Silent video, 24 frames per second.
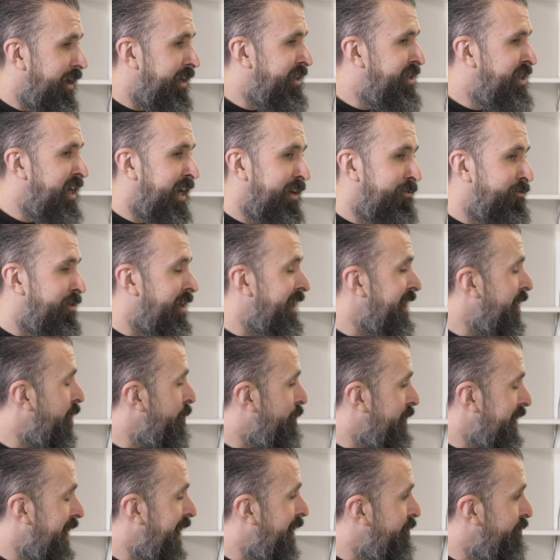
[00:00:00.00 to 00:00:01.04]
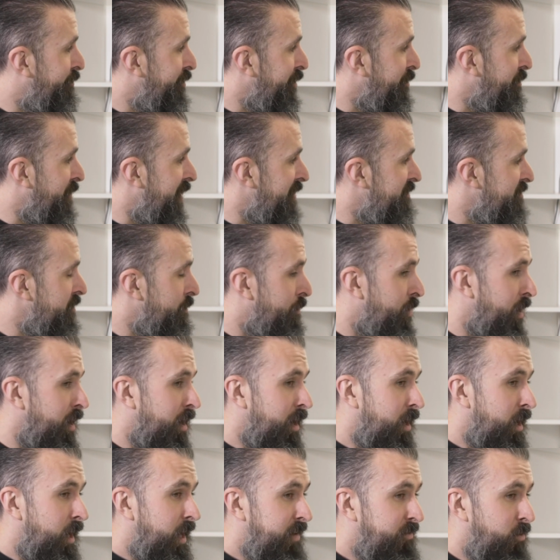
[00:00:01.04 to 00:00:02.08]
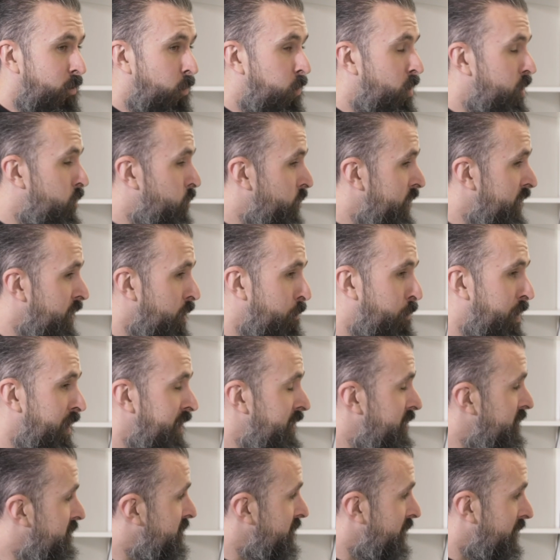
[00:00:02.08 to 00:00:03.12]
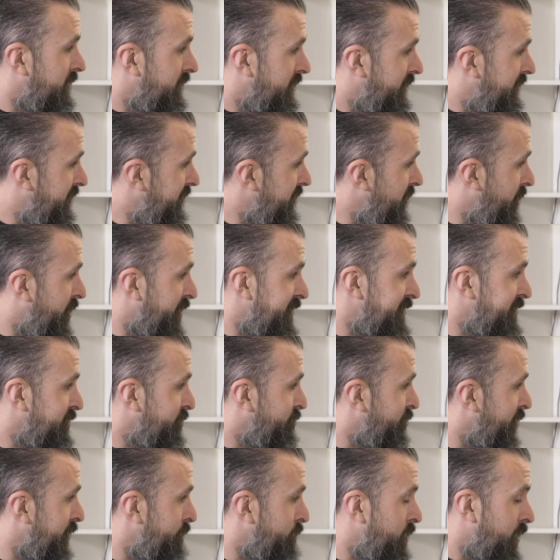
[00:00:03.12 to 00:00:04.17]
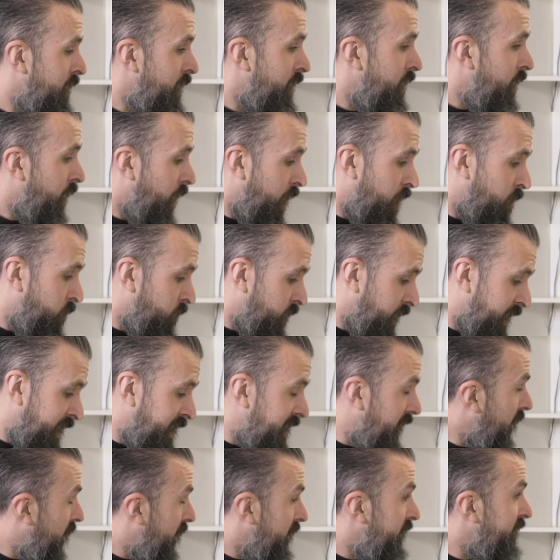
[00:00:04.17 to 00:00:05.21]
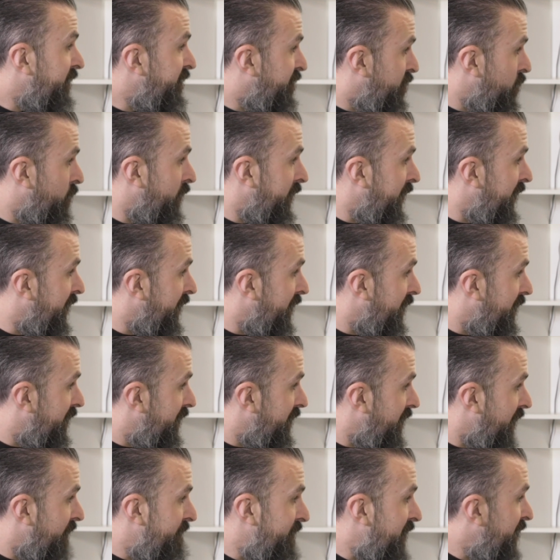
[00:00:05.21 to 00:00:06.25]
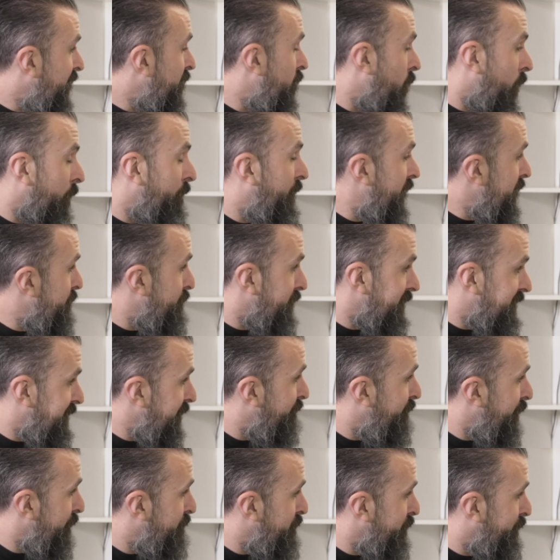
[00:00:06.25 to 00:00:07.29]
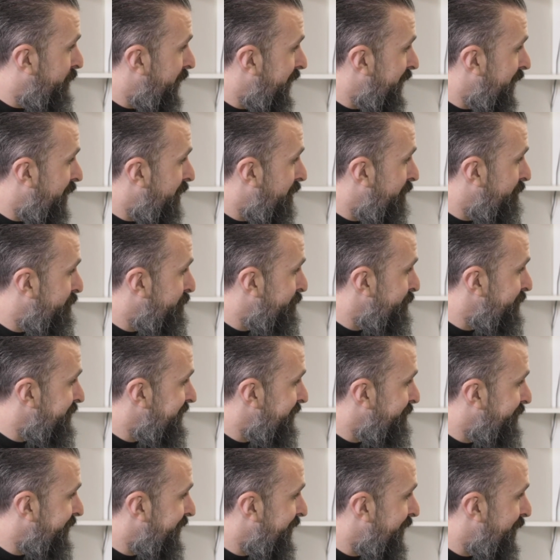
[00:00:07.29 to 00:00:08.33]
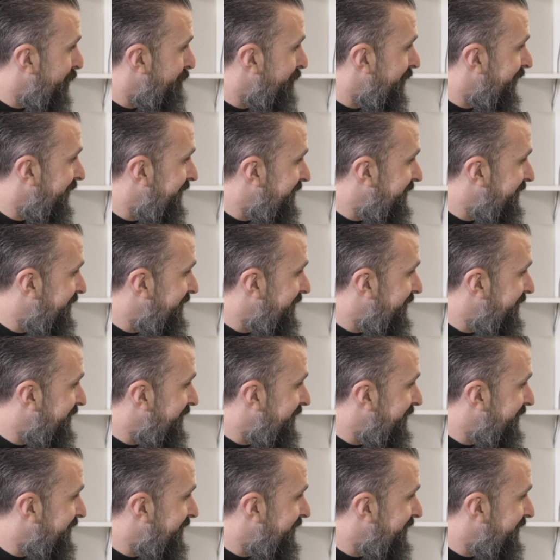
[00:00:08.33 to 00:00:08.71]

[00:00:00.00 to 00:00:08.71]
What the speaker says: generally I'll be healthy or whatever, but if I want to eat a pizza and eat ice cream, I'll eat it and enjoy it, and then not beat myself up about it afterwards, if you know what I mean.